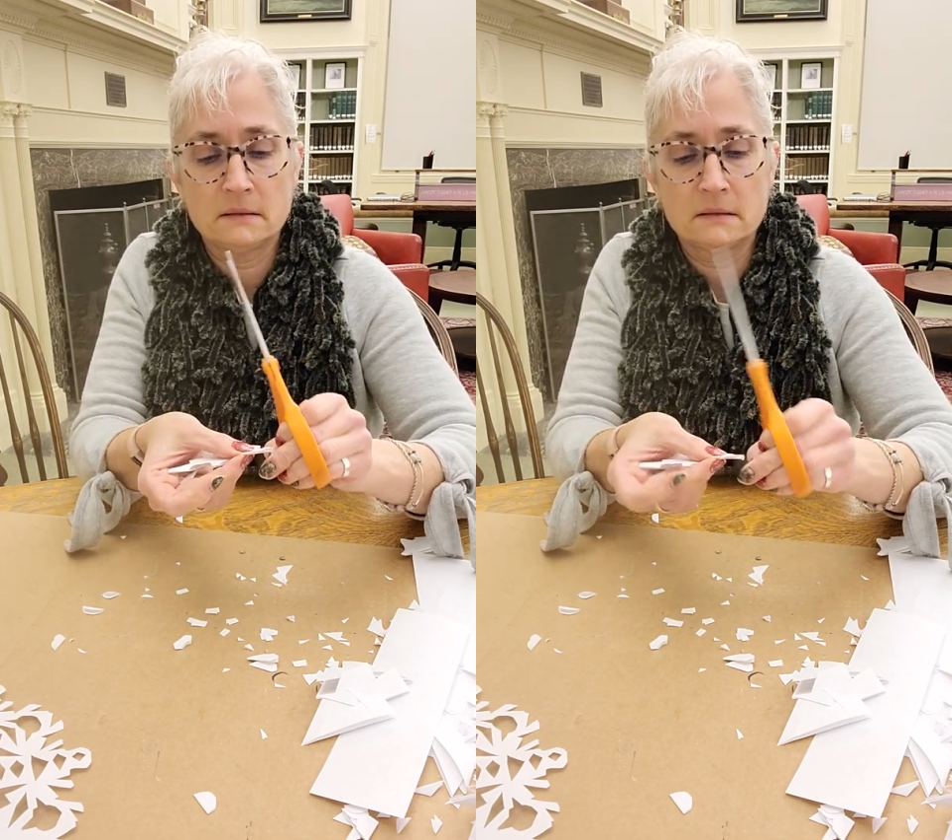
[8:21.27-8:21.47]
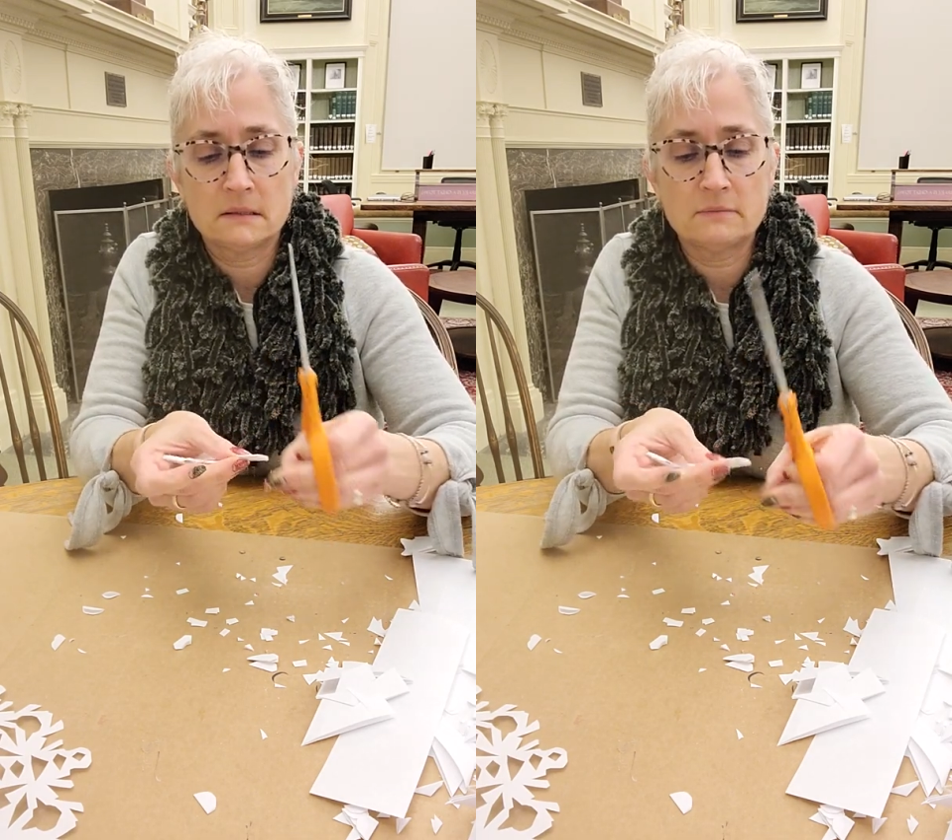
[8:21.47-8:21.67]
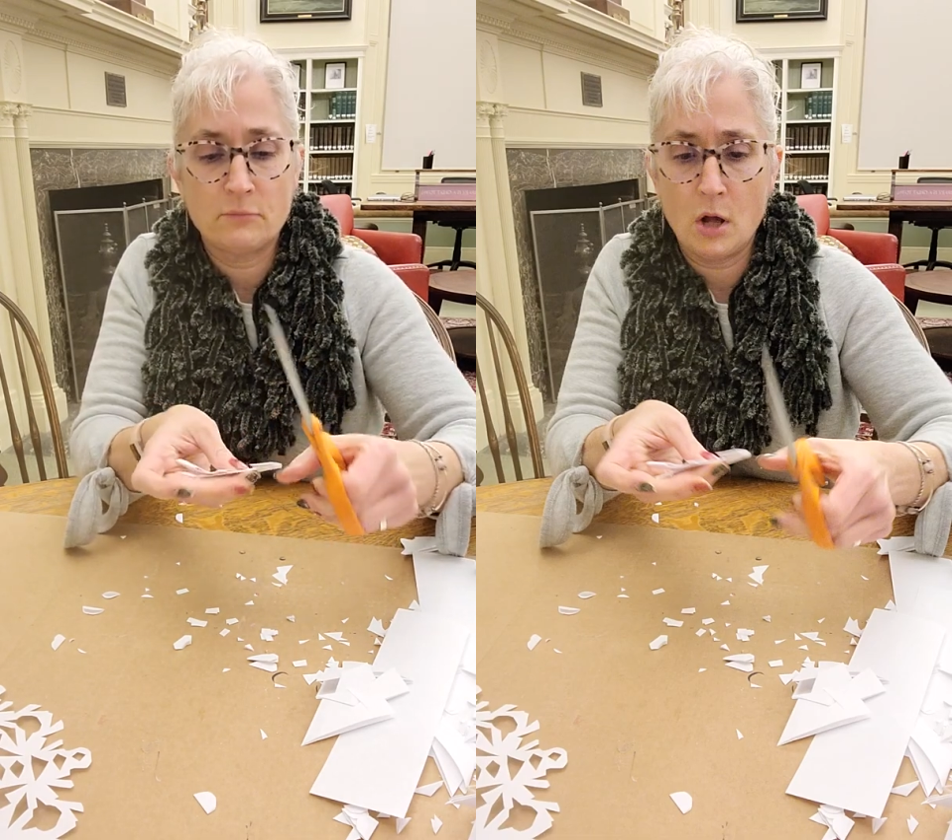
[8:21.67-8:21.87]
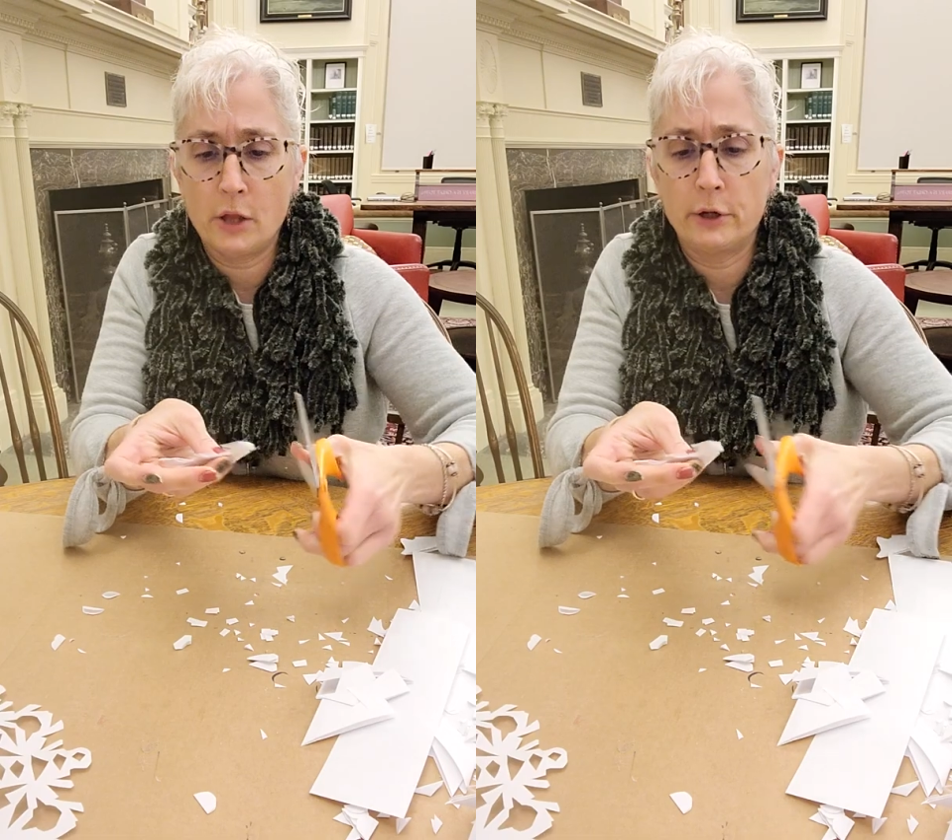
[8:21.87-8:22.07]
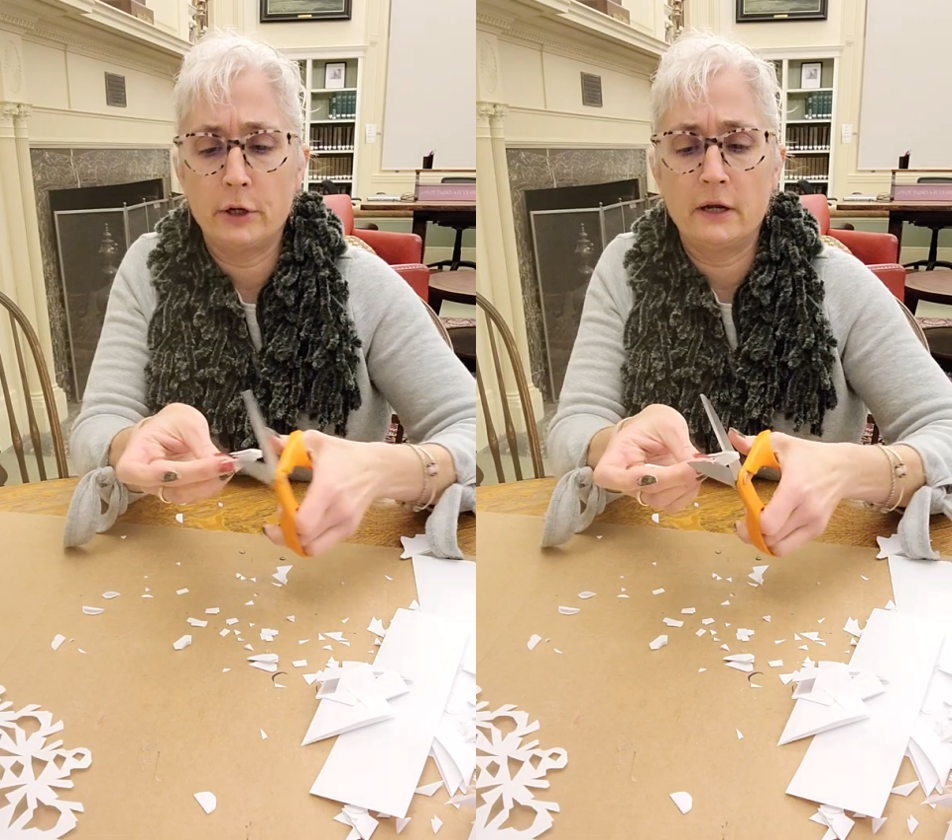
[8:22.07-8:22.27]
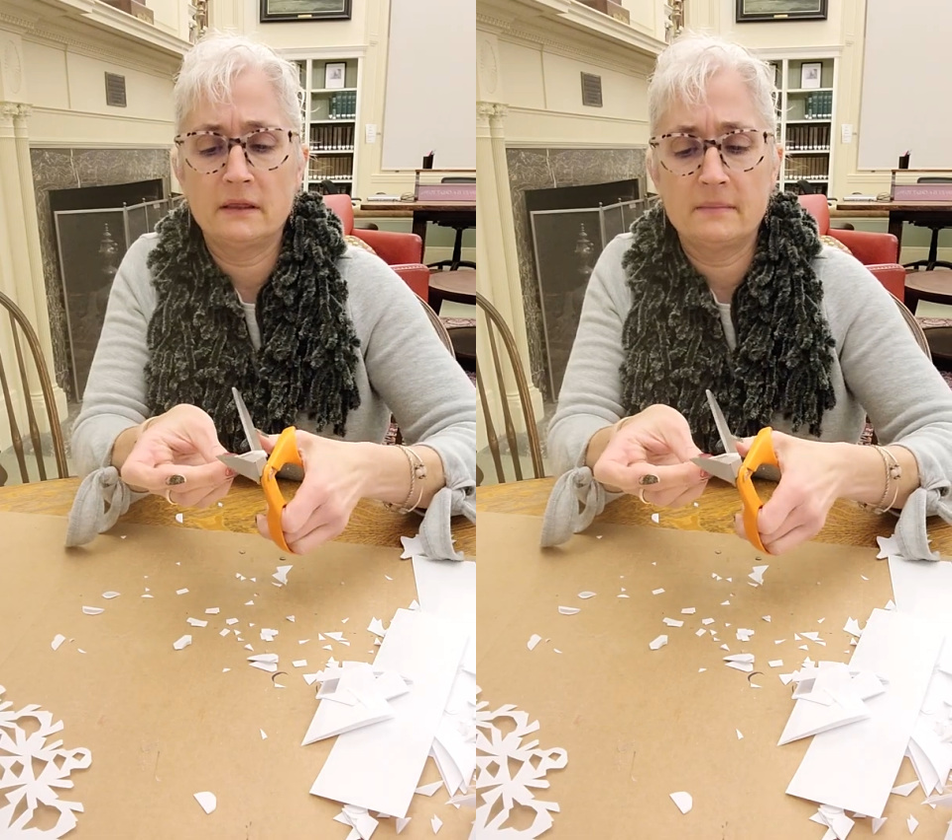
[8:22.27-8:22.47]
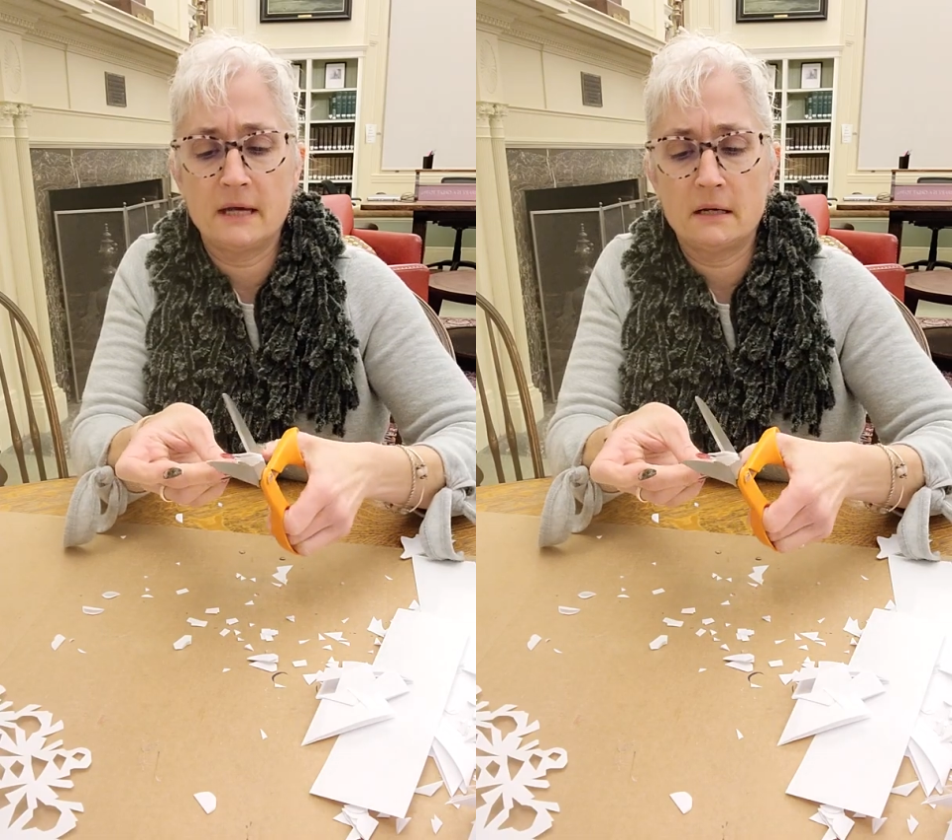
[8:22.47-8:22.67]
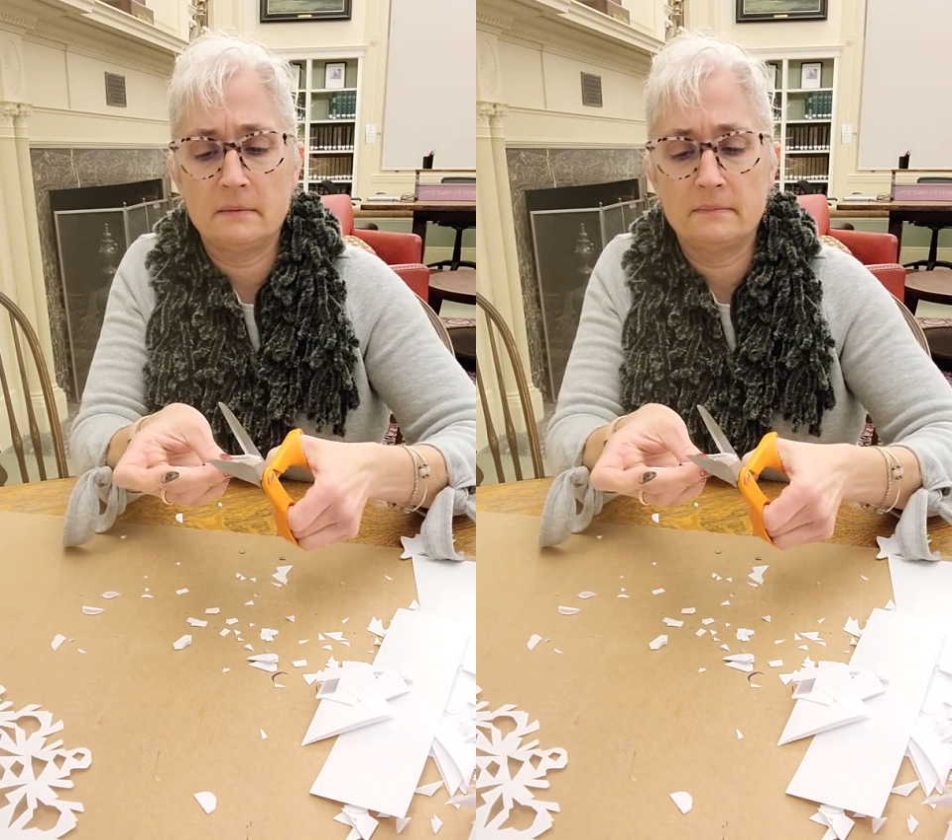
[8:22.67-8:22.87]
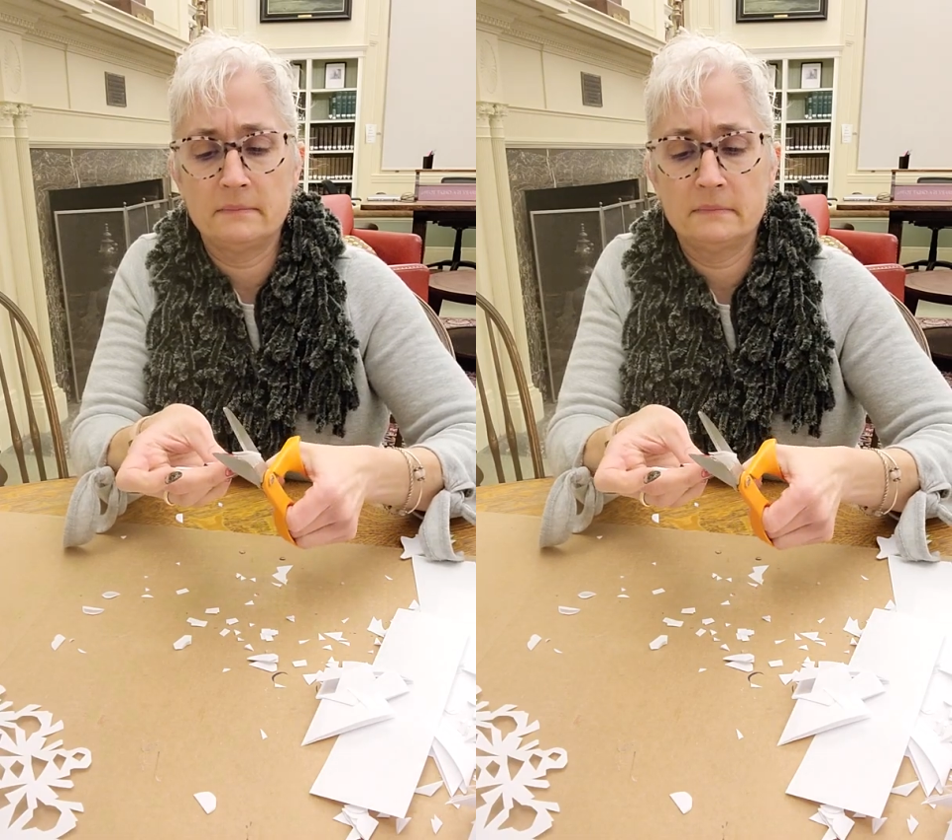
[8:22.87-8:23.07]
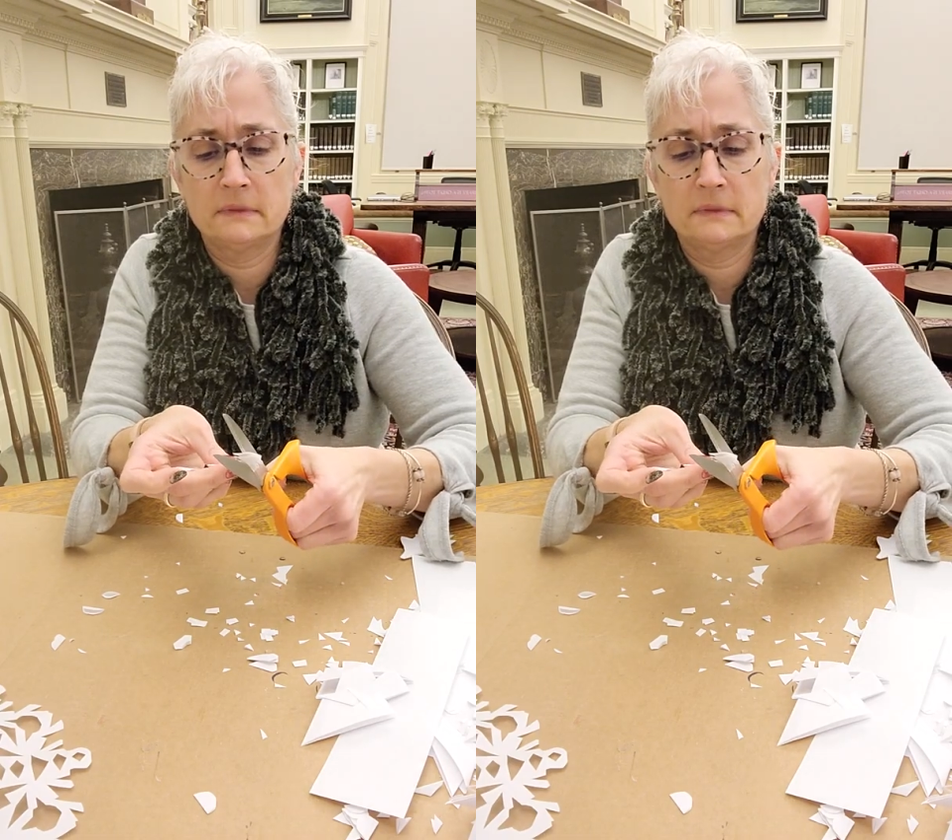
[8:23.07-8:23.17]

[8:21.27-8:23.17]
smaller at the bottom